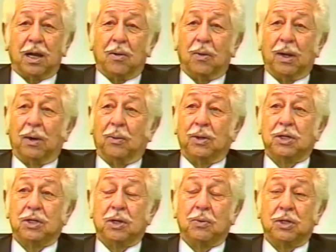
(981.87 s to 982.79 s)
Well,
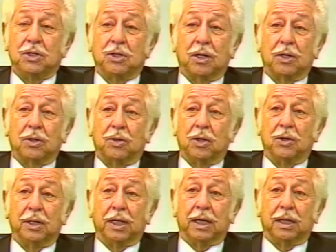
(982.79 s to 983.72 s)
we, we started
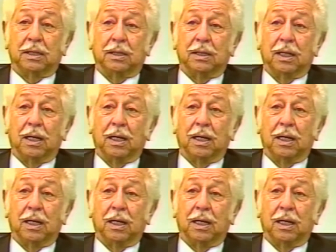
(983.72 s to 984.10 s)
growing it.